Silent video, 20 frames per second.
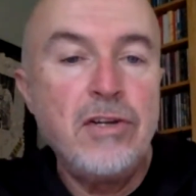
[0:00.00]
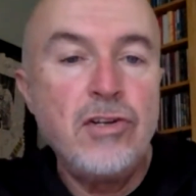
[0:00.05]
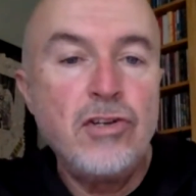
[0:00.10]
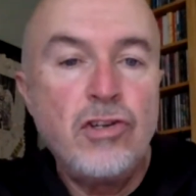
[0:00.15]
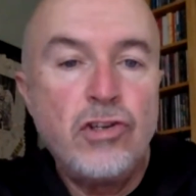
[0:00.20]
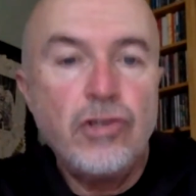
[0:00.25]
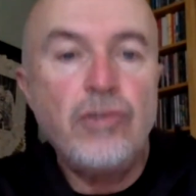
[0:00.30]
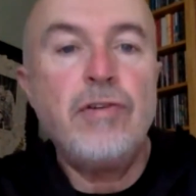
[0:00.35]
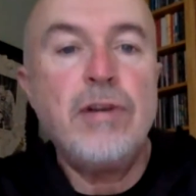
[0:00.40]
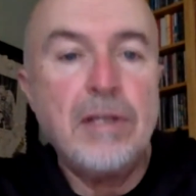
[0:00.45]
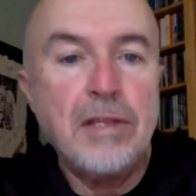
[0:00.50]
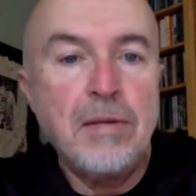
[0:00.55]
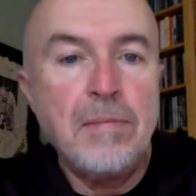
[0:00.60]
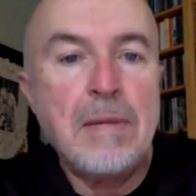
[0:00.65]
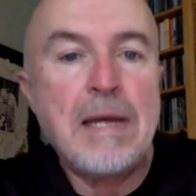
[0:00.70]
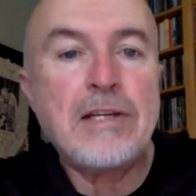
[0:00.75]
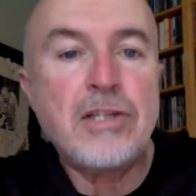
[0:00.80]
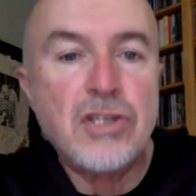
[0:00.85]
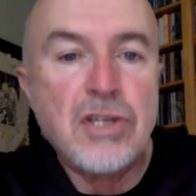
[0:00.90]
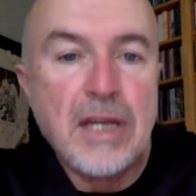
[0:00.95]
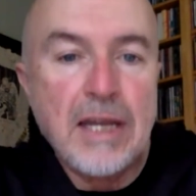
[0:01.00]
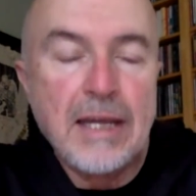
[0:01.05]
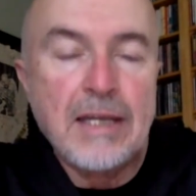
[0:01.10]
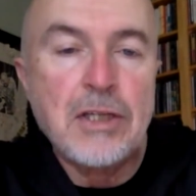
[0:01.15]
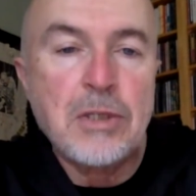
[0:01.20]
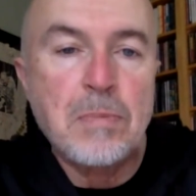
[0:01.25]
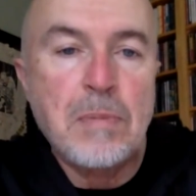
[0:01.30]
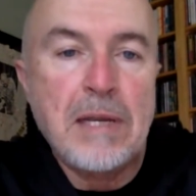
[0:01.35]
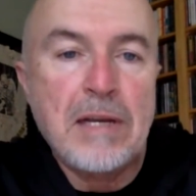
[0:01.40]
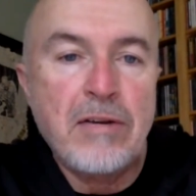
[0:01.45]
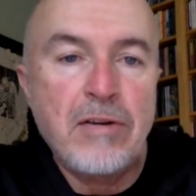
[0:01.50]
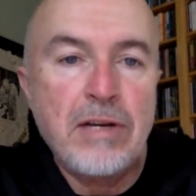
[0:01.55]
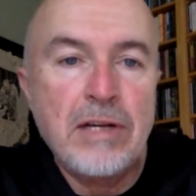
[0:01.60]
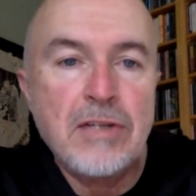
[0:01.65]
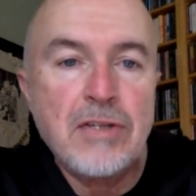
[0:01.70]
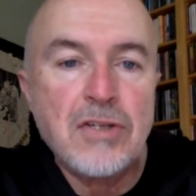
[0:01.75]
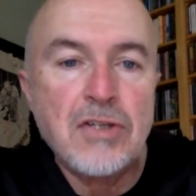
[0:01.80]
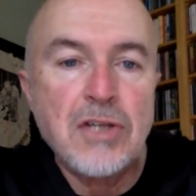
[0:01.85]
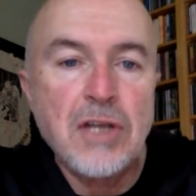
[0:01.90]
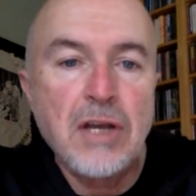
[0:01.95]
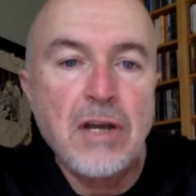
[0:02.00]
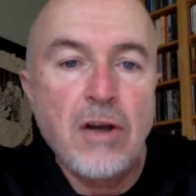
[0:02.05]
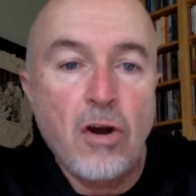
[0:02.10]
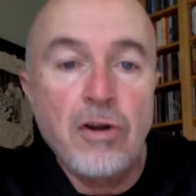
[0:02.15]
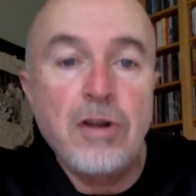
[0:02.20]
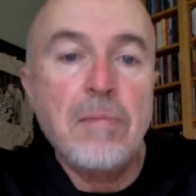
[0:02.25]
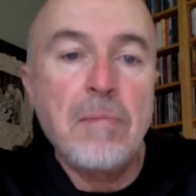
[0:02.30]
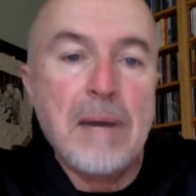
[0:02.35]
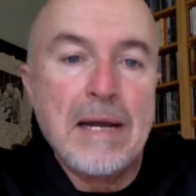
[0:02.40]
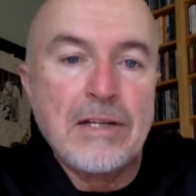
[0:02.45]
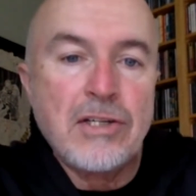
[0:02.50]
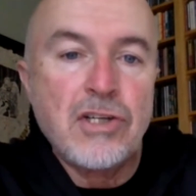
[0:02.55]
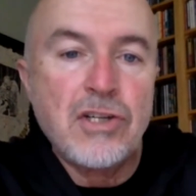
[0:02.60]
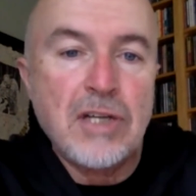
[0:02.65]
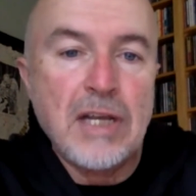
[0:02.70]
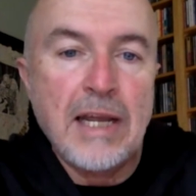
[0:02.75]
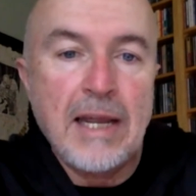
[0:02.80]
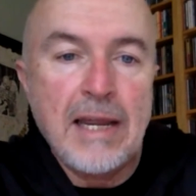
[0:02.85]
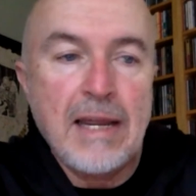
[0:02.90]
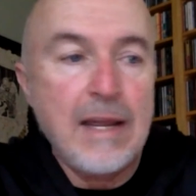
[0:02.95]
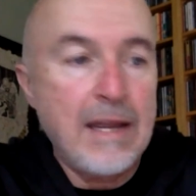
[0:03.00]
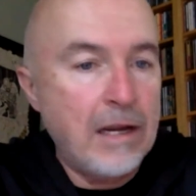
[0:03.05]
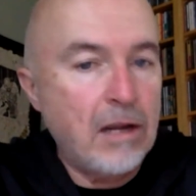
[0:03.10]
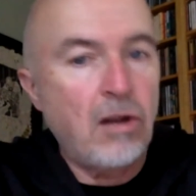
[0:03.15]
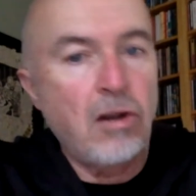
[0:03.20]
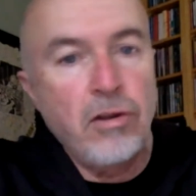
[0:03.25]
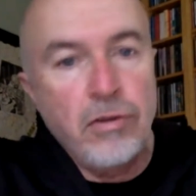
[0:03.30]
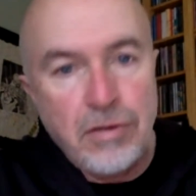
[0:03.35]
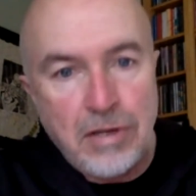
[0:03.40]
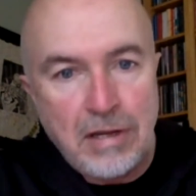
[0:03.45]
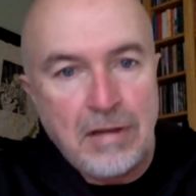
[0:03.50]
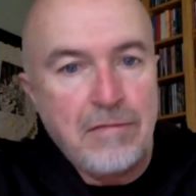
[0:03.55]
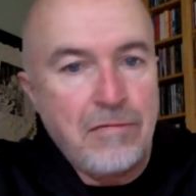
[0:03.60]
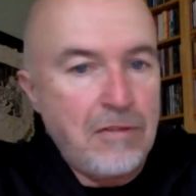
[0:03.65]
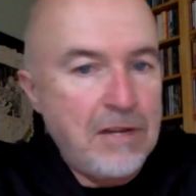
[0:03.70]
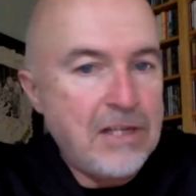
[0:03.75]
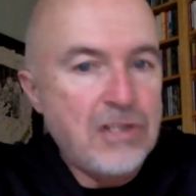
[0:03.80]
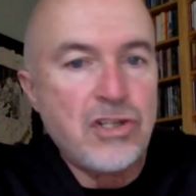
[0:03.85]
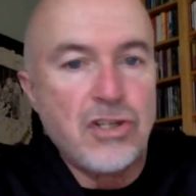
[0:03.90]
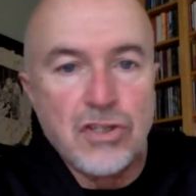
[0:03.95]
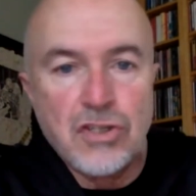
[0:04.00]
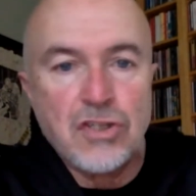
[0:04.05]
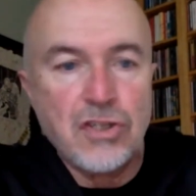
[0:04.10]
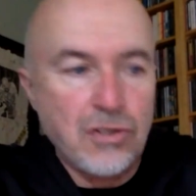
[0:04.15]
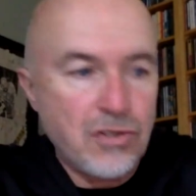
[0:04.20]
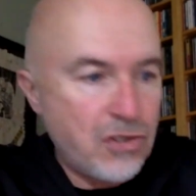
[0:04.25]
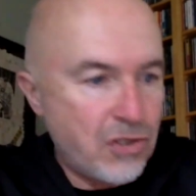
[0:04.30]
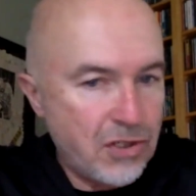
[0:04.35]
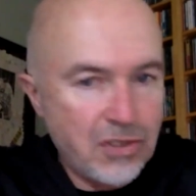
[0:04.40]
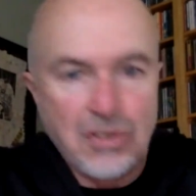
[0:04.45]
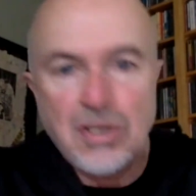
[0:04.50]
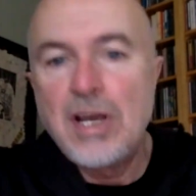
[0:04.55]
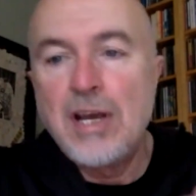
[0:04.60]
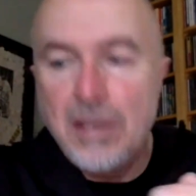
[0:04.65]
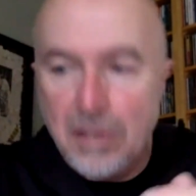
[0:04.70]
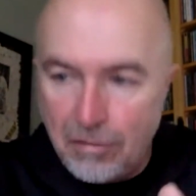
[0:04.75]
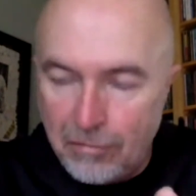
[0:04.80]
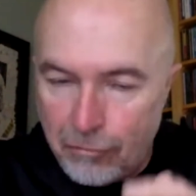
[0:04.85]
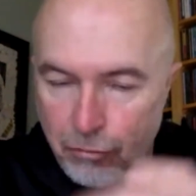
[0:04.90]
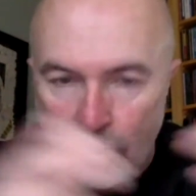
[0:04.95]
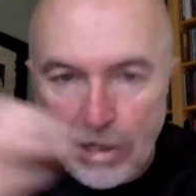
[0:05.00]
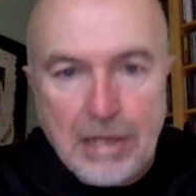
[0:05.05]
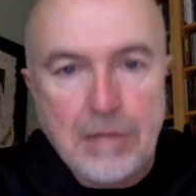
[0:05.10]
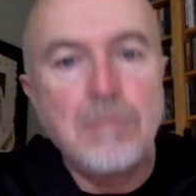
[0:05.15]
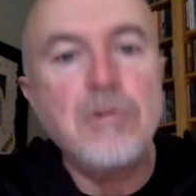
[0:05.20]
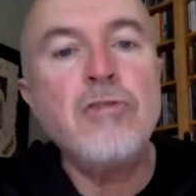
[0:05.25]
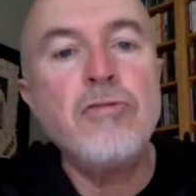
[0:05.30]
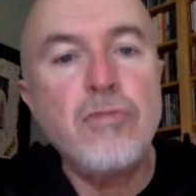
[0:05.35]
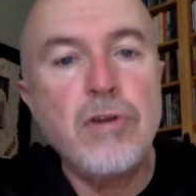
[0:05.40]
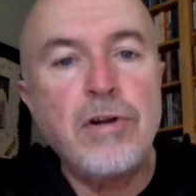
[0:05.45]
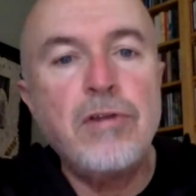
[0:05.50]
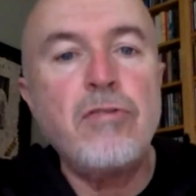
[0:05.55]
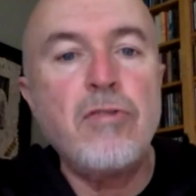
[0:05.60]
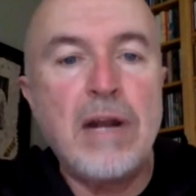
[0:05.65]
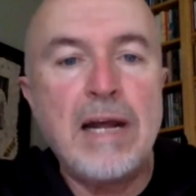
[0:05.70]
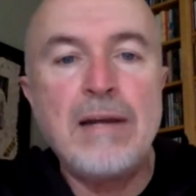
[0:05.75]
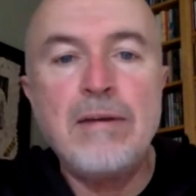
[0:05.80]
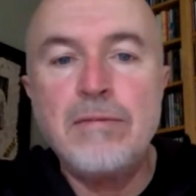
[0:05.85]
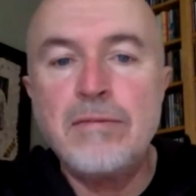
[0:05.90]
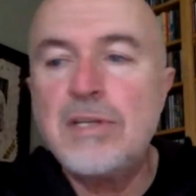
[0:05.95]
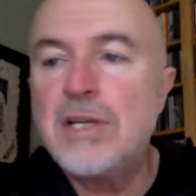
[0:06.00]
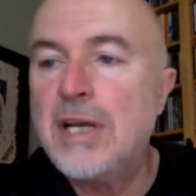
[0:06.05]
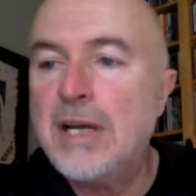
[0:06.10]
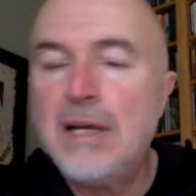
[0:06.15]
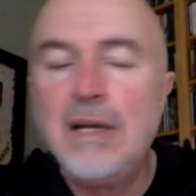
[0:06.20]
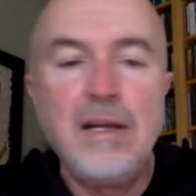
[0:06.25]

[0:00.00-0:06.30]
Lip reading: during the match day experience on a match day, including features such as the freedom to run around,